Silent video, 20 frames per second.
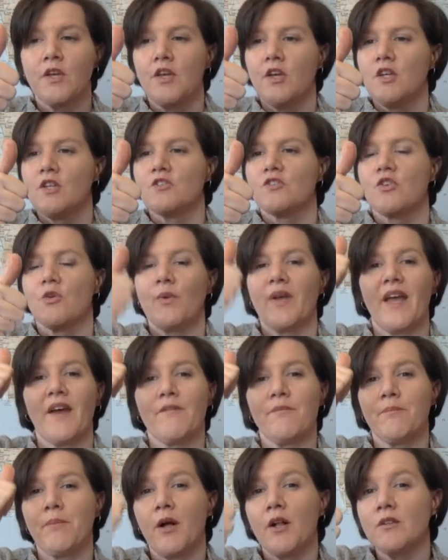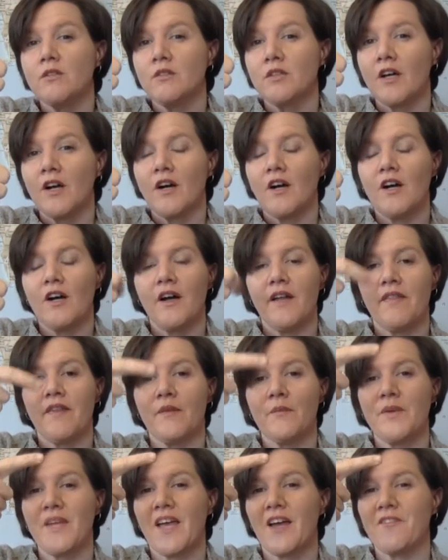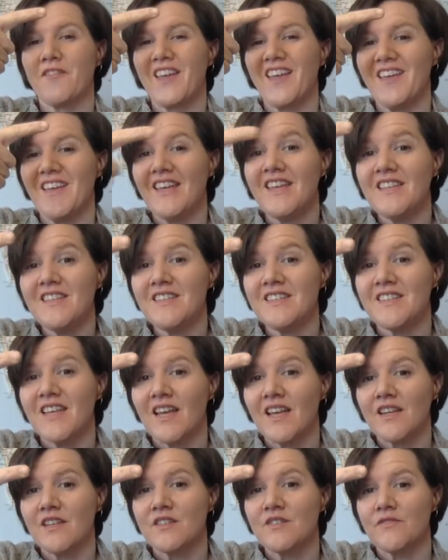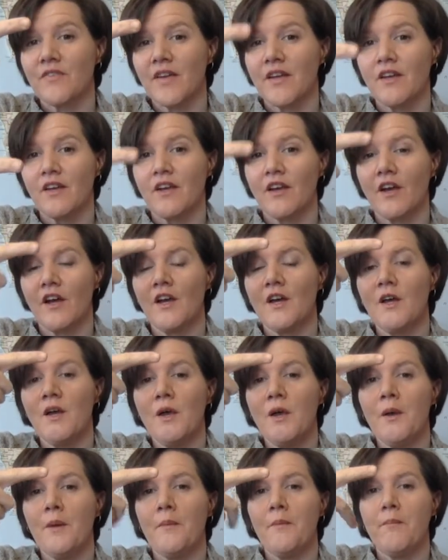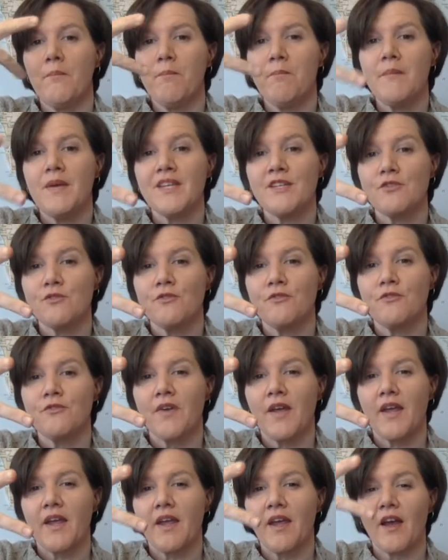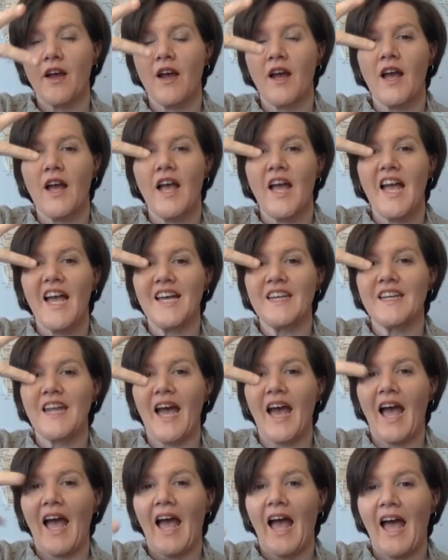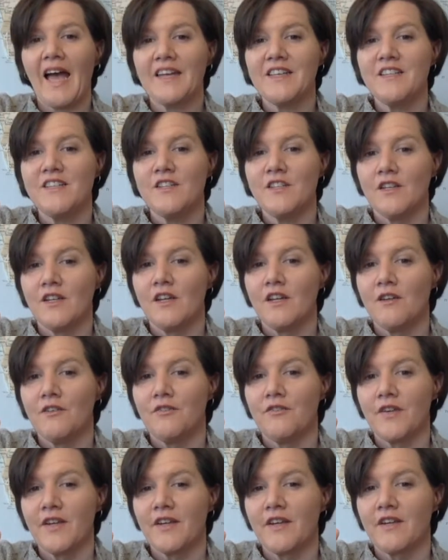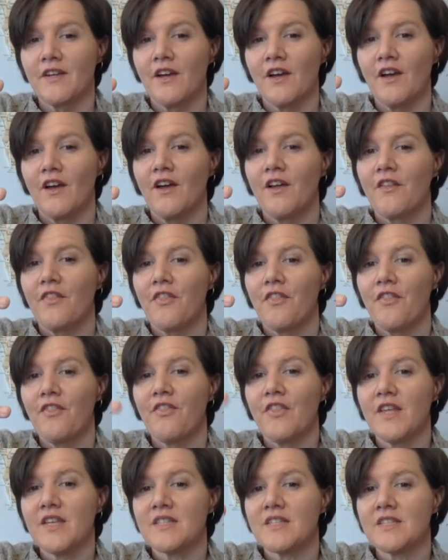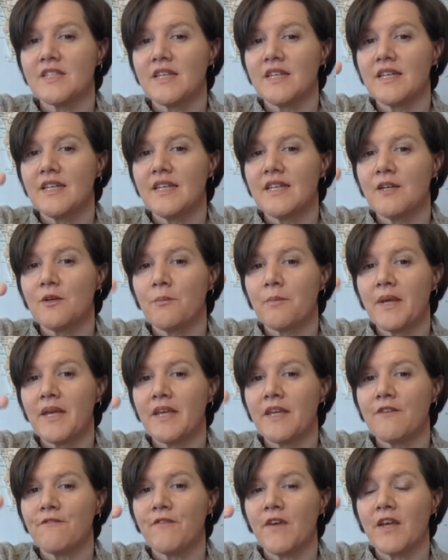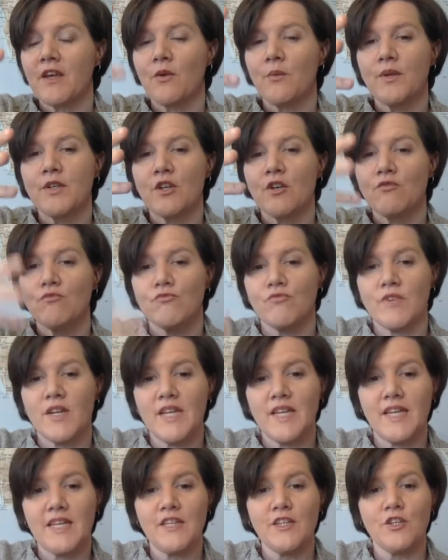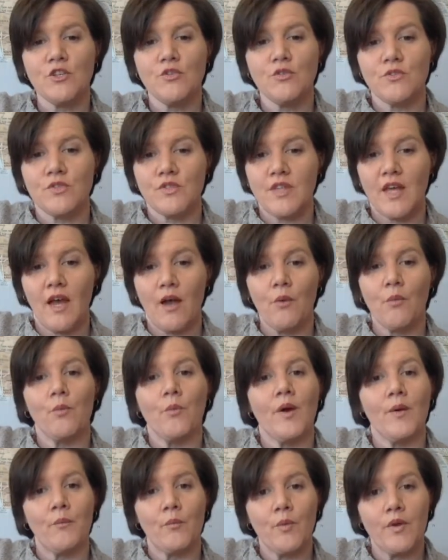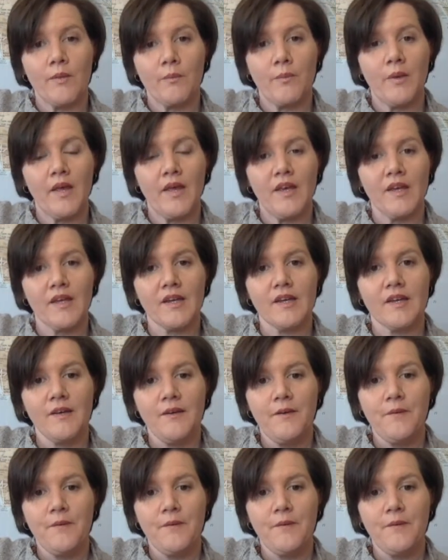So we have pulgar, and then we have index finger, middle finger, and annular finger. This little pinky finger, we don't really use that when we pick.